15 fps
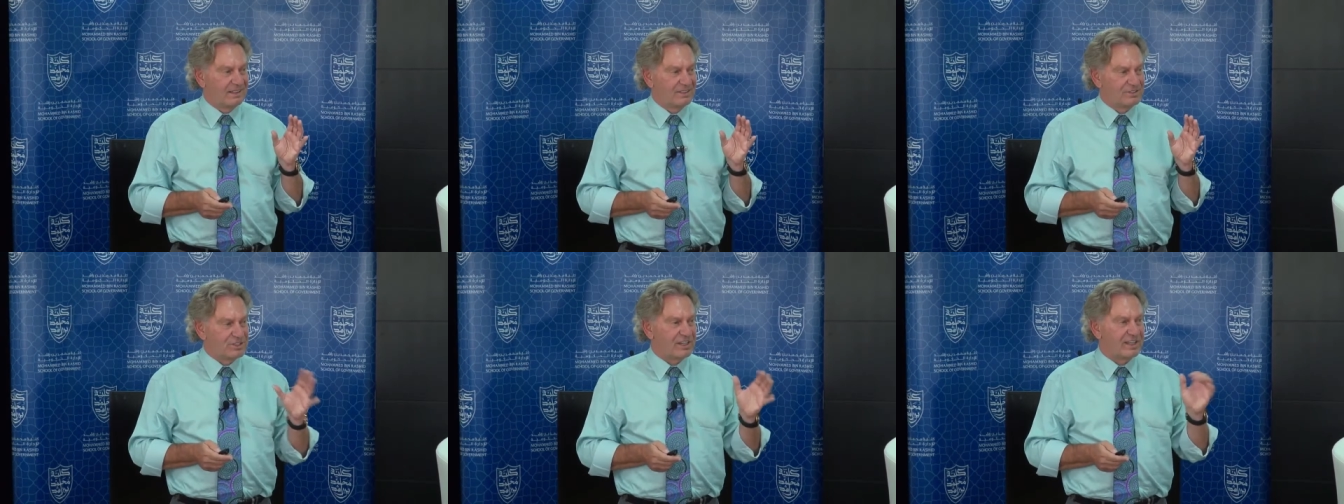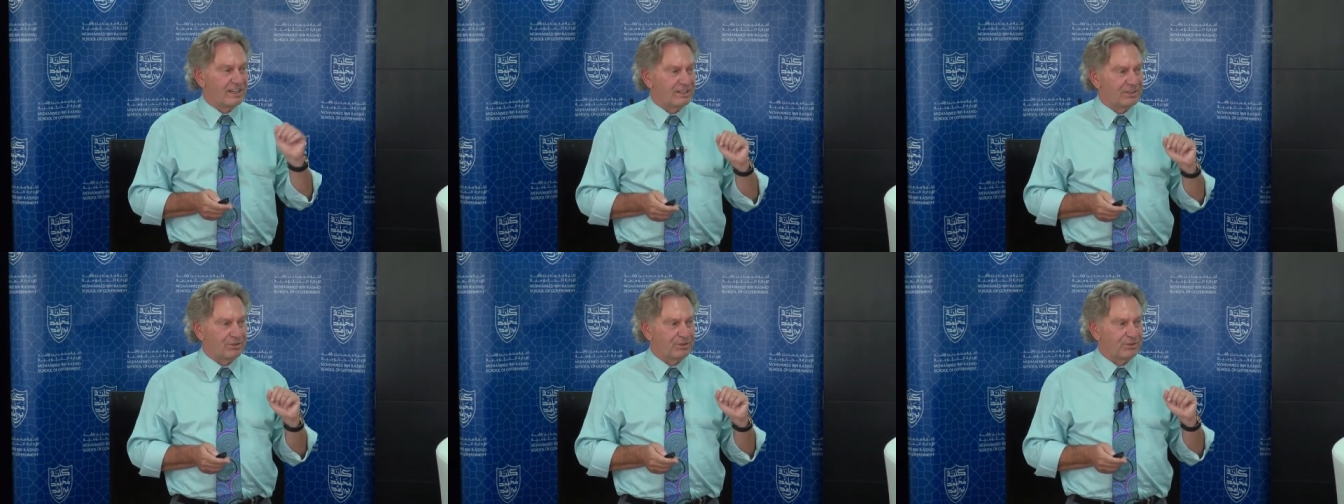
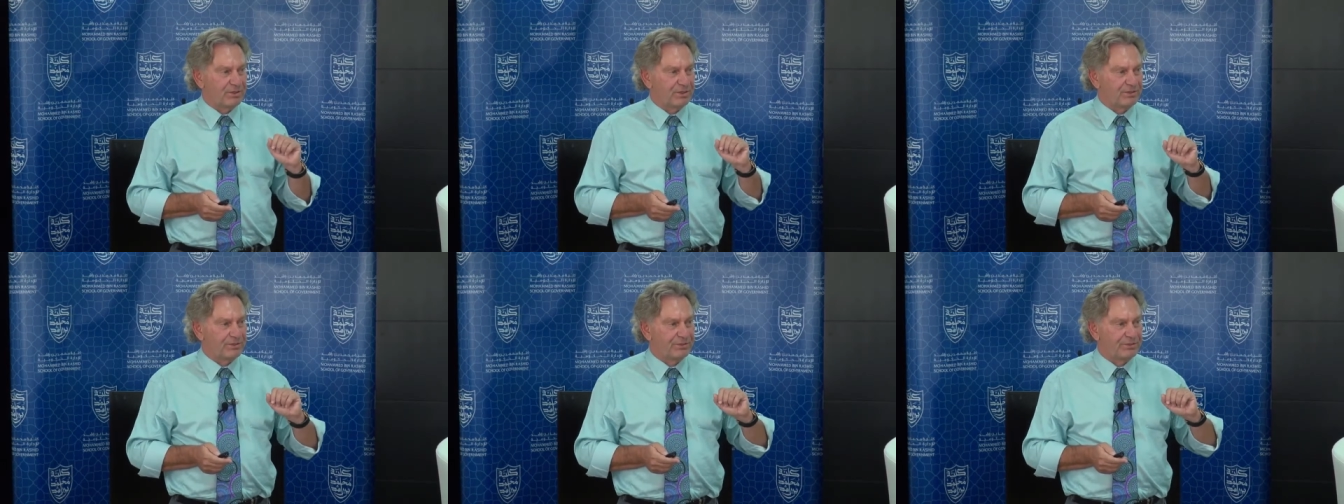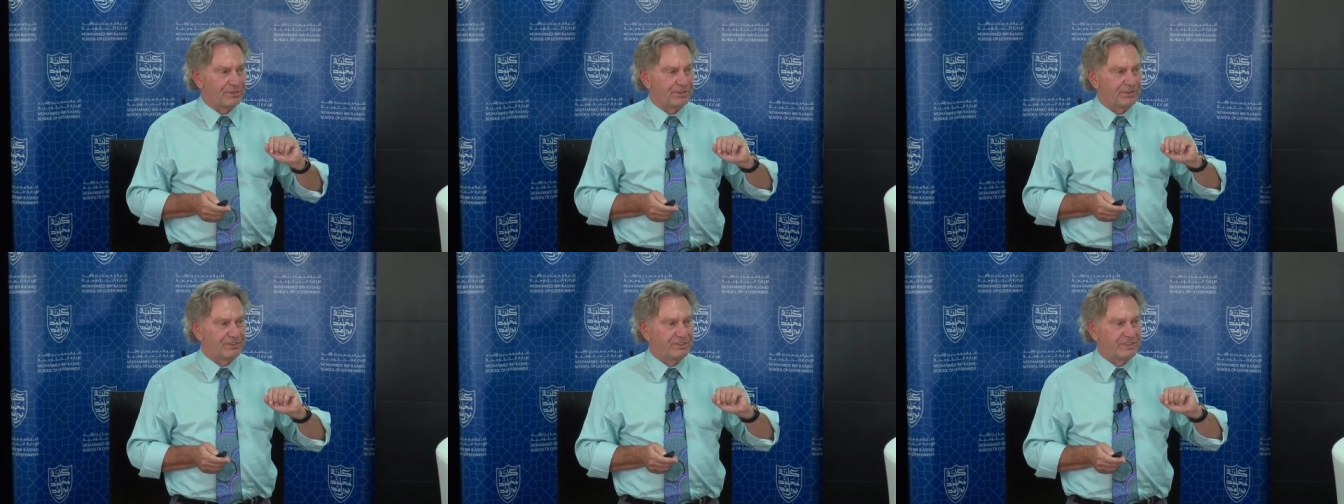Chicago is one of the
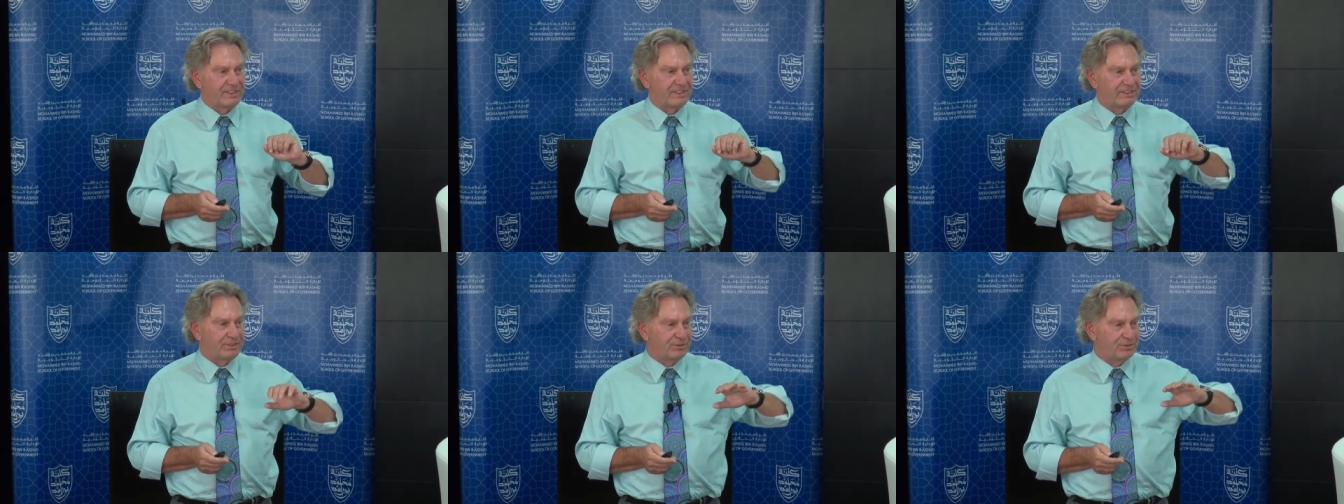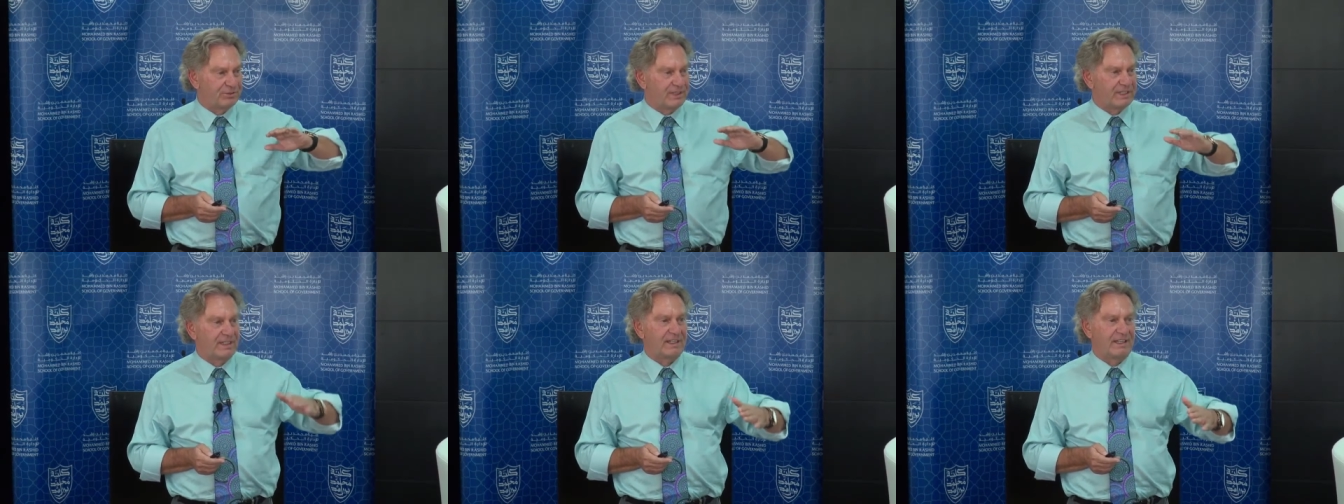first cities who
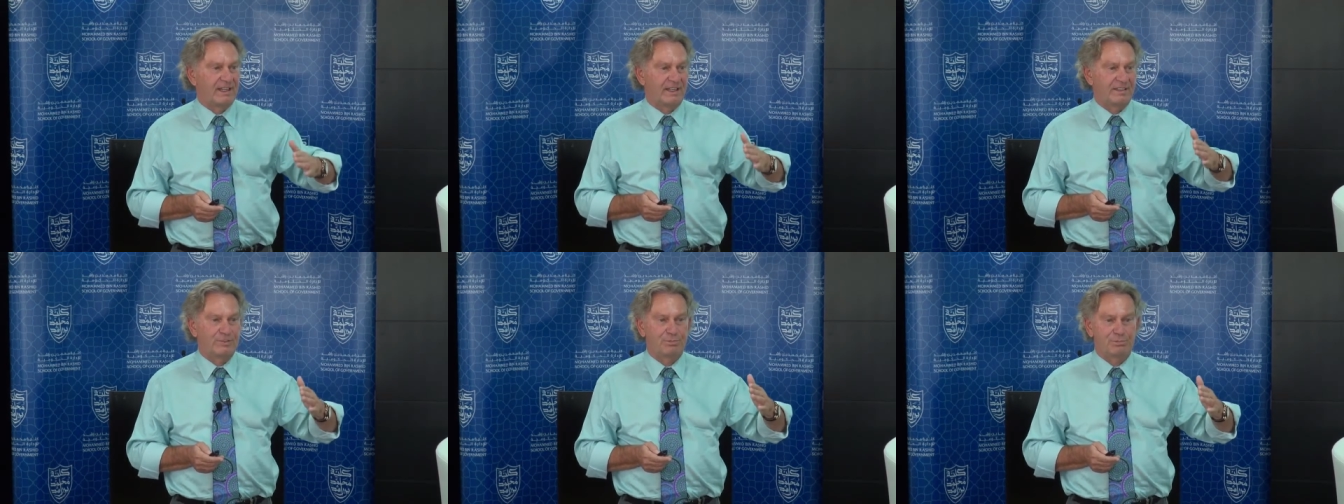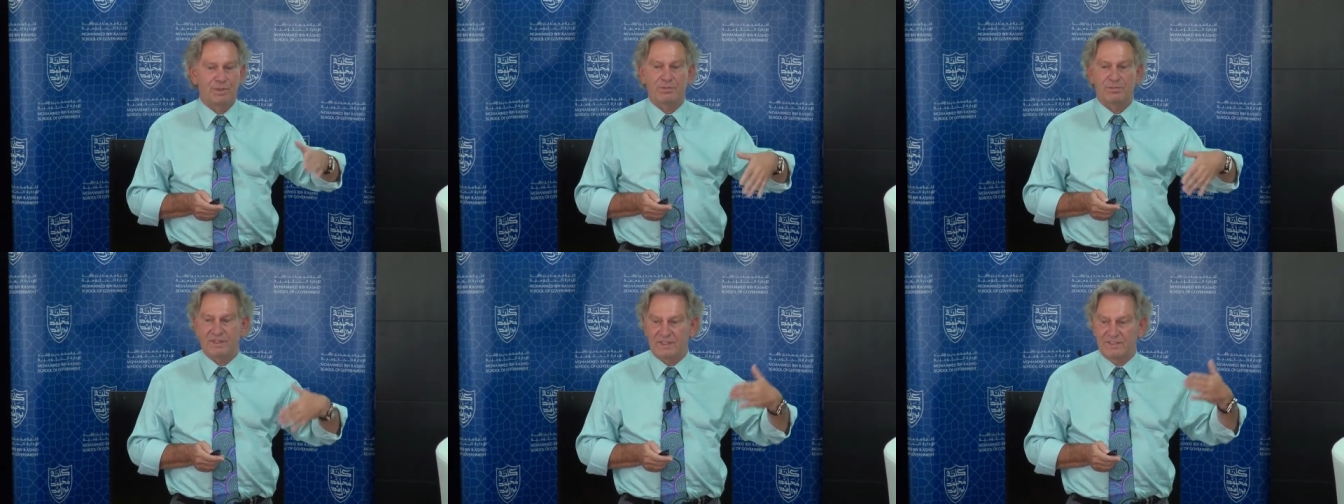really has
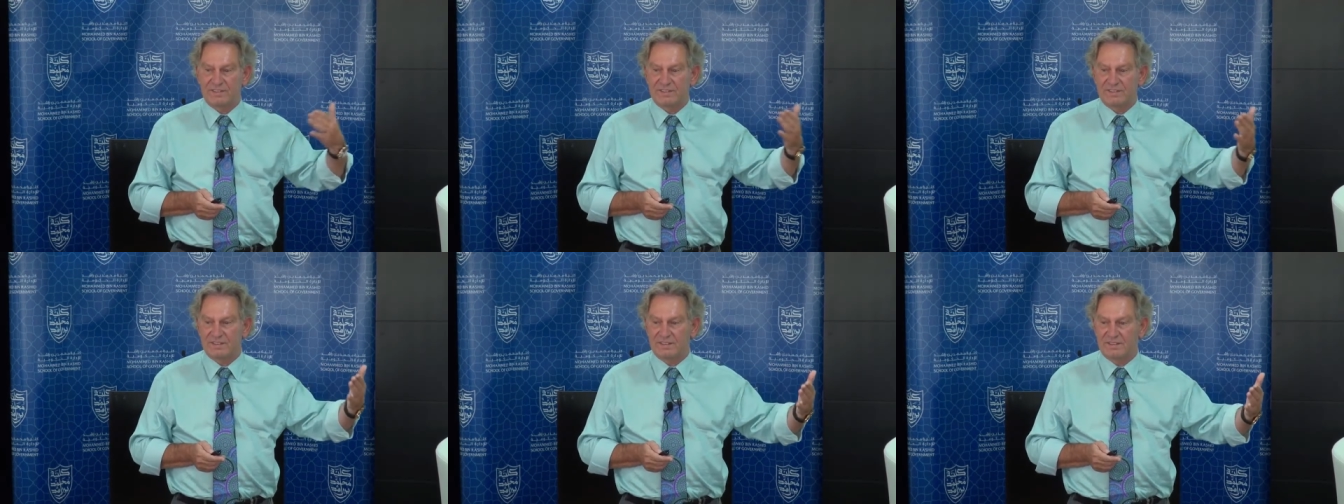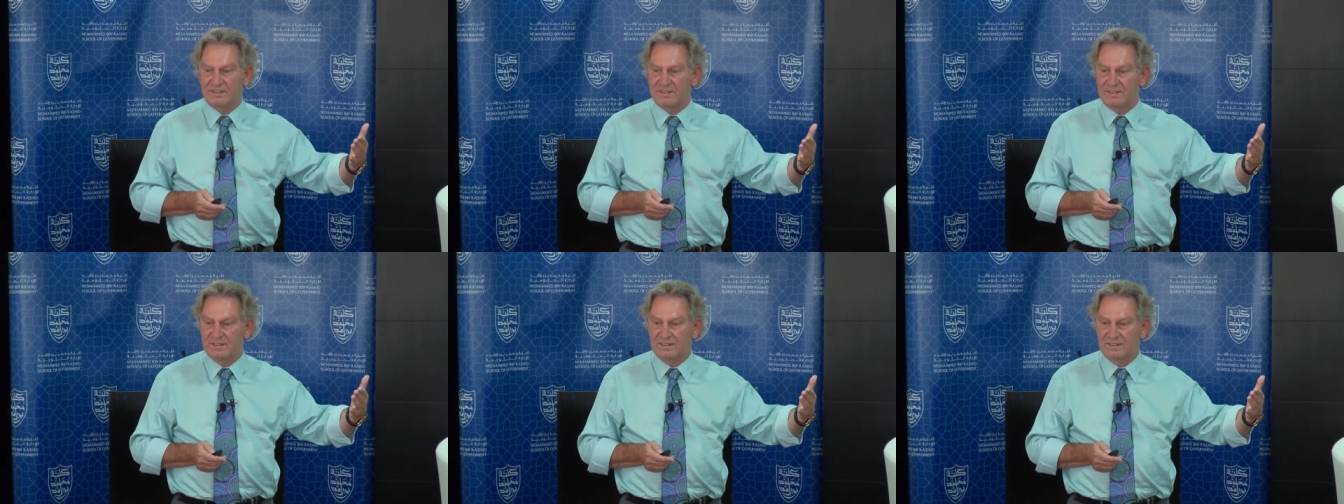published a
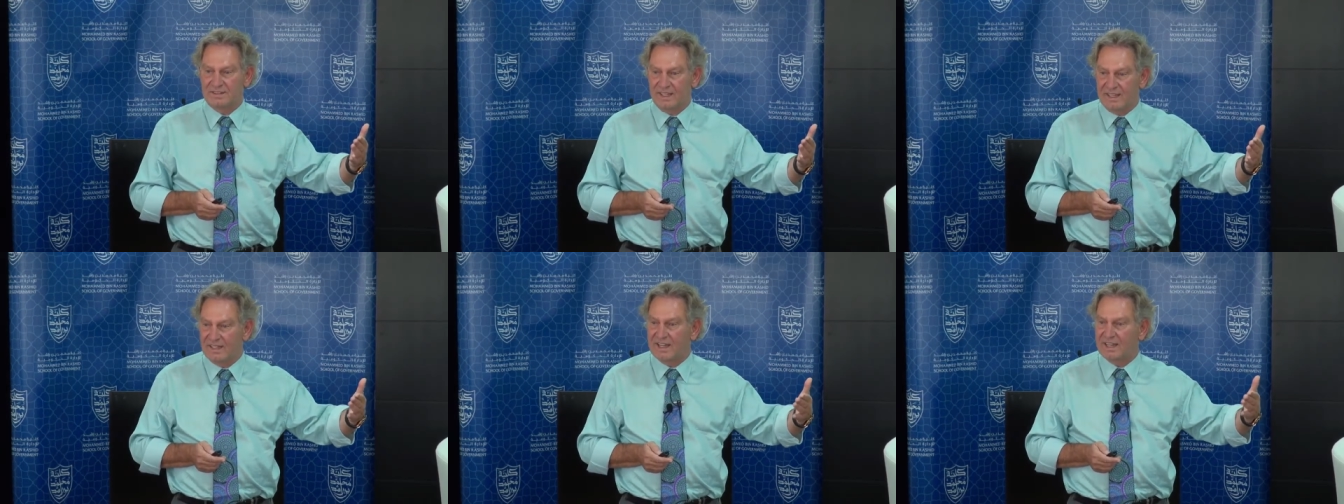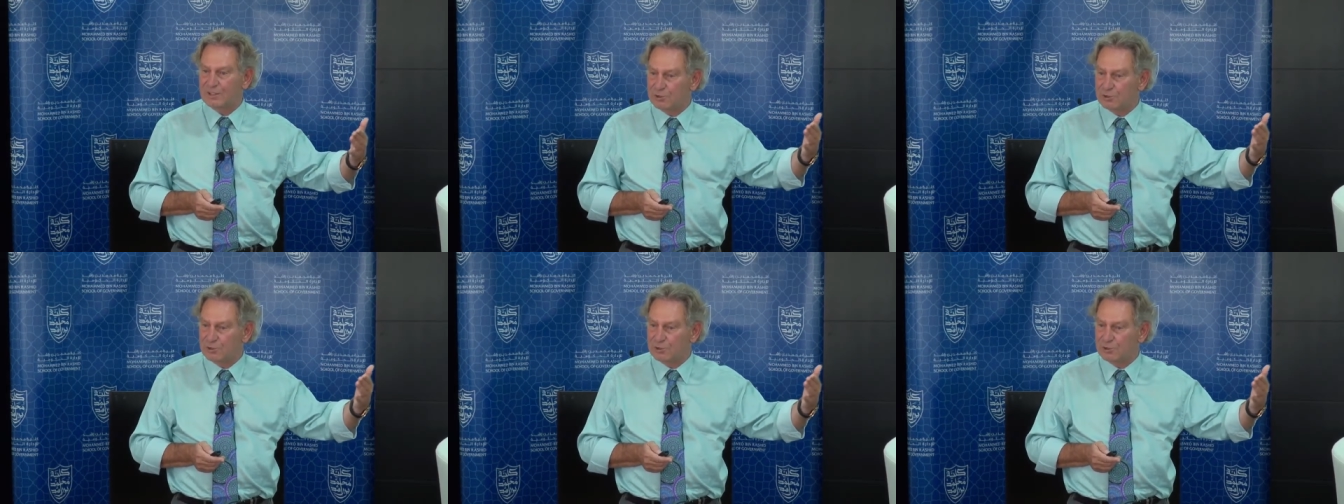data